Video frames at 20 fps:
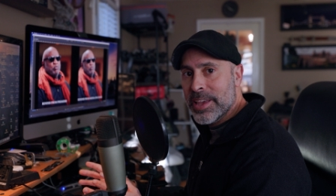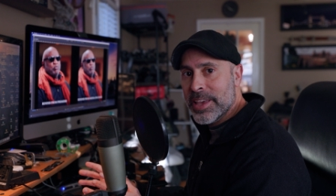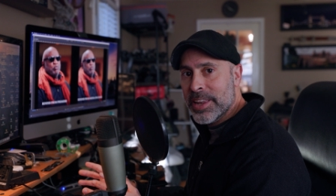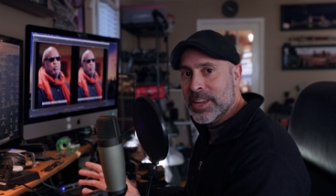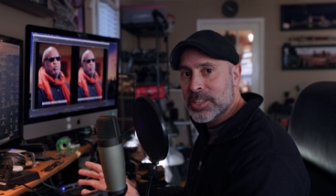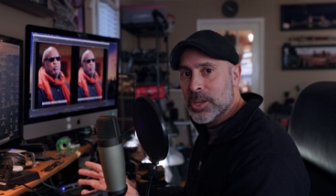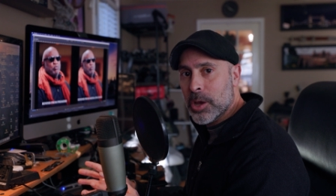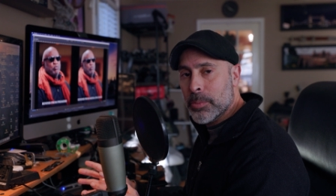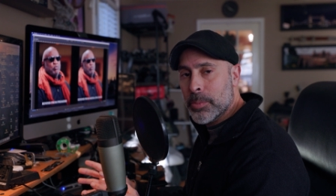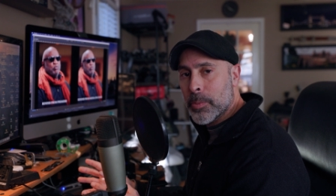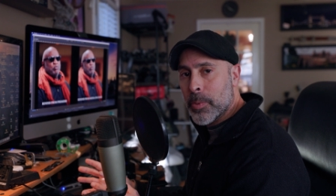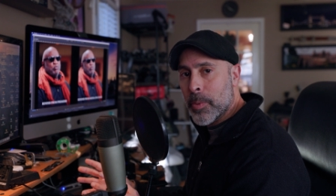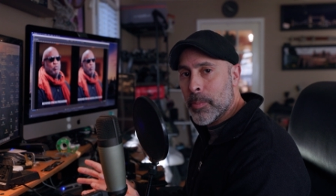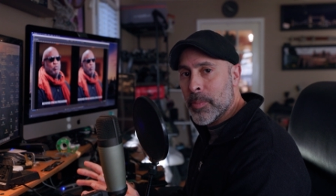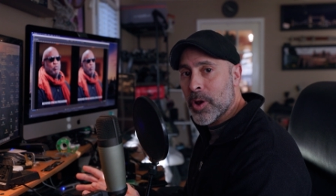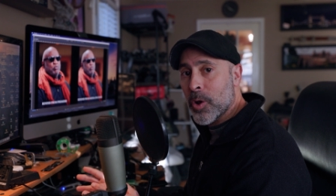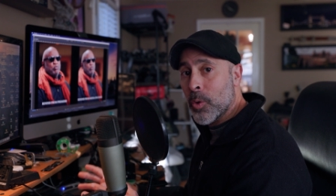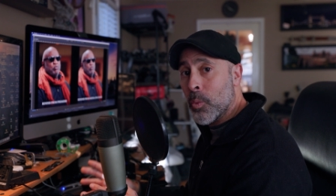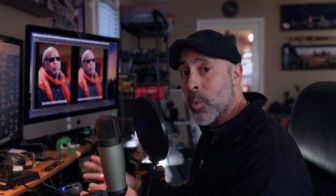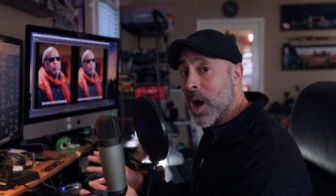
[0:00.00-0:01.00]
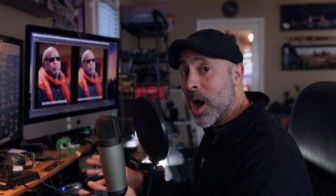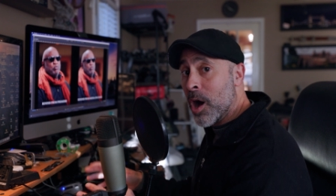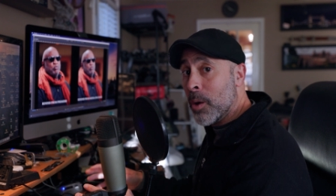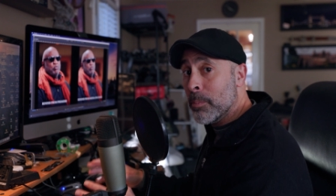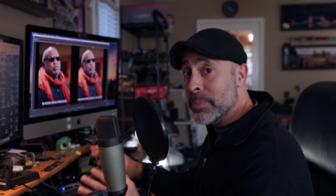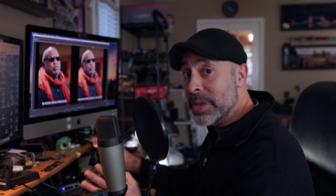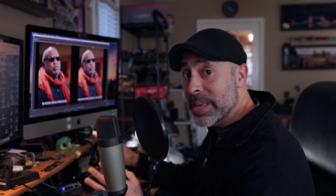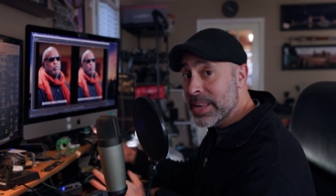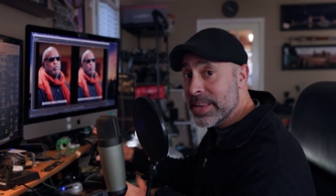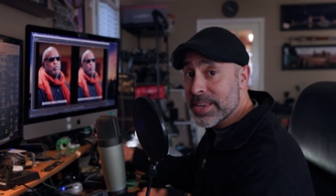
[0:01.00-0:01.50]
in Adobe Premiere while
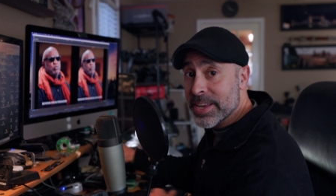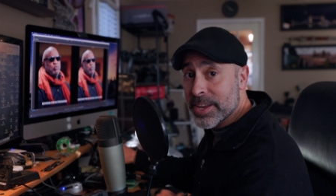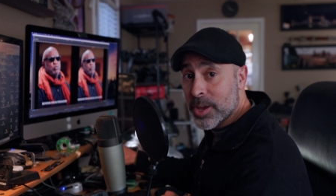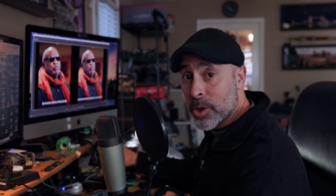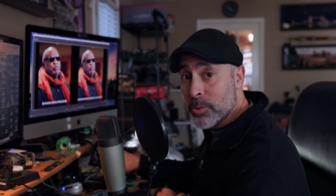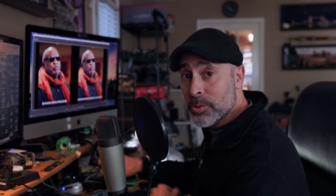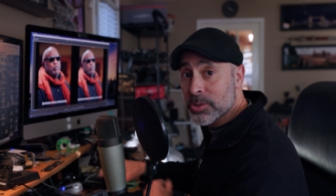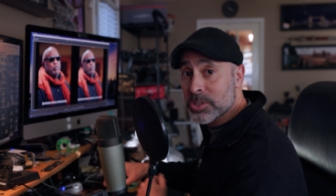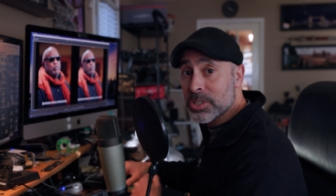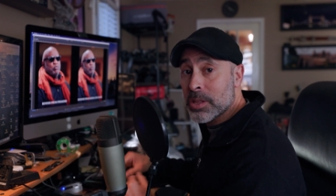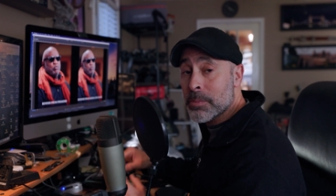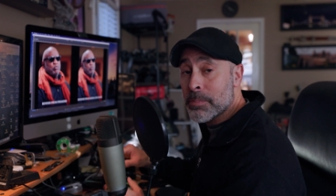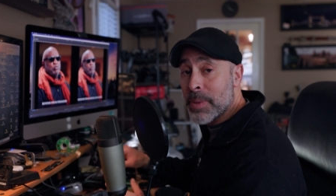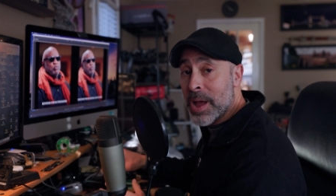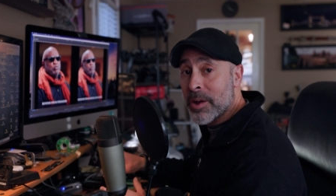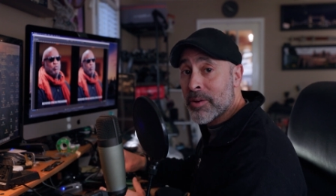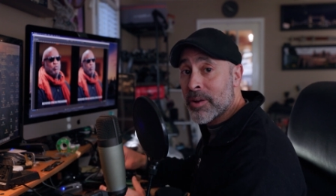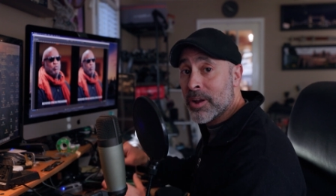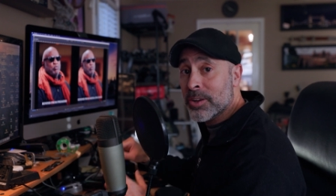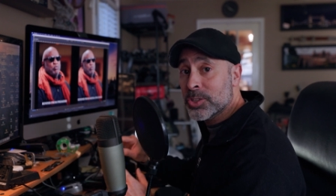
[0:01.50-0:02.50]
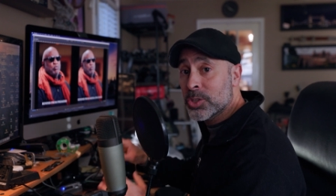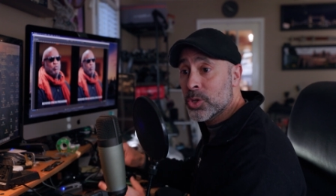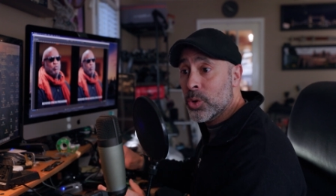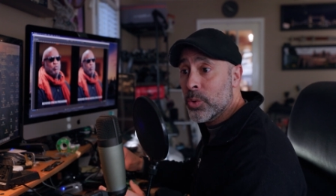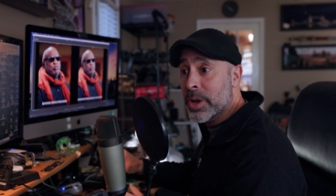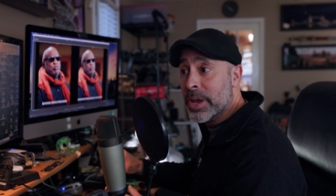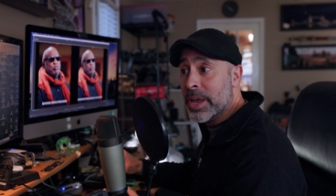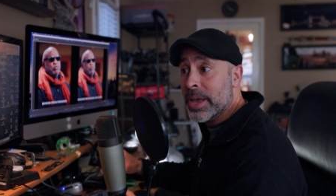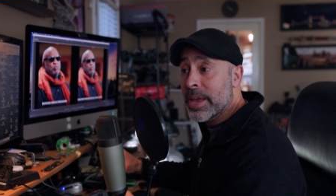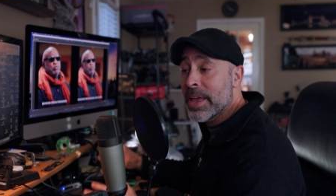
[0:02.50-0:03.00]
media encoders in the background
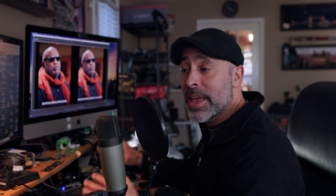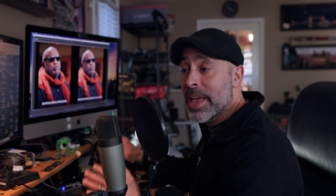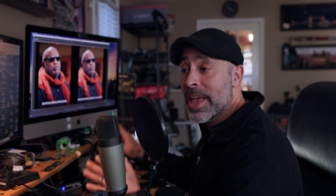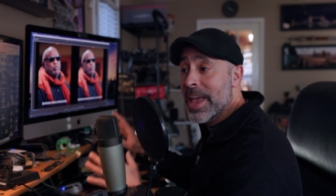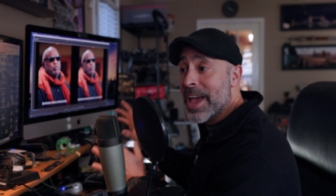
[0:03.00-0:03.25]
doing it,